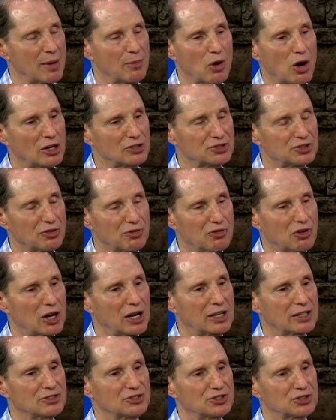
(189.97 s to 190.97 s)
I'm also
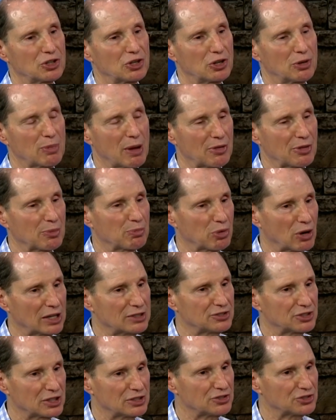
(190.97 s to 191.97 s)
very concerned about the
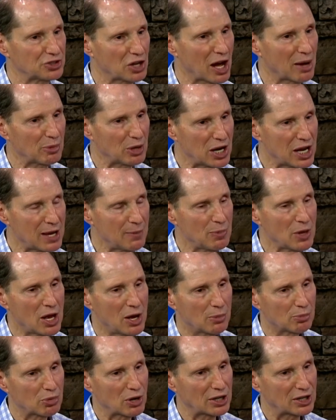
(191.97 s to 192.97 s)
president's nominee,
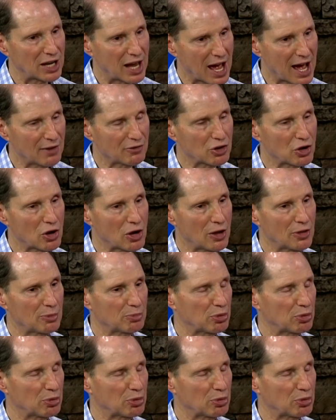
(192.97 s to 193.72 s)
Brett Kavanaugh.